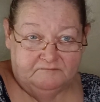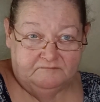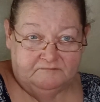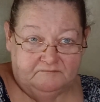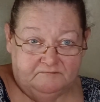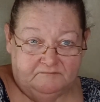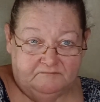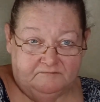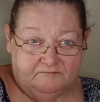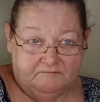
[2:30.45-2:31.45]

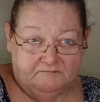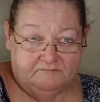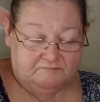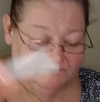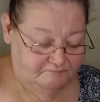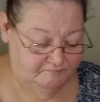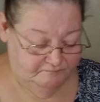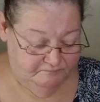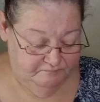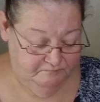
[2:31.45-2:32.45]

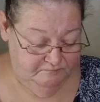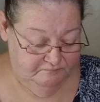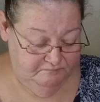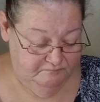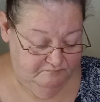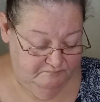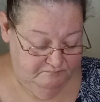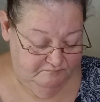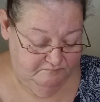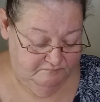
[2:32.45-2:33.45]

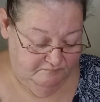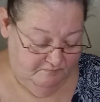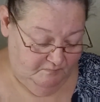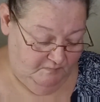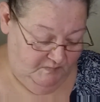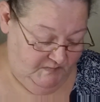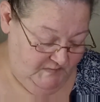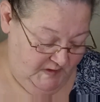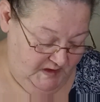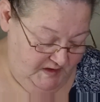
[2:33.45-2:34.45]

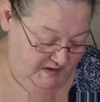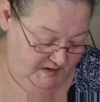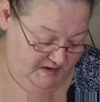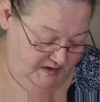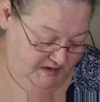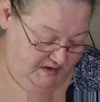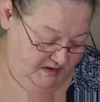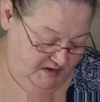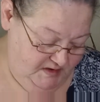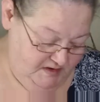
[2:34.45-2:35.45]

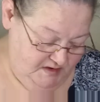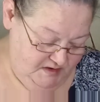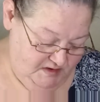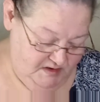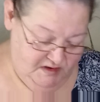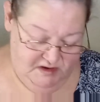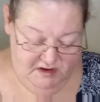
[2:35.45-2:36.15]
(silence)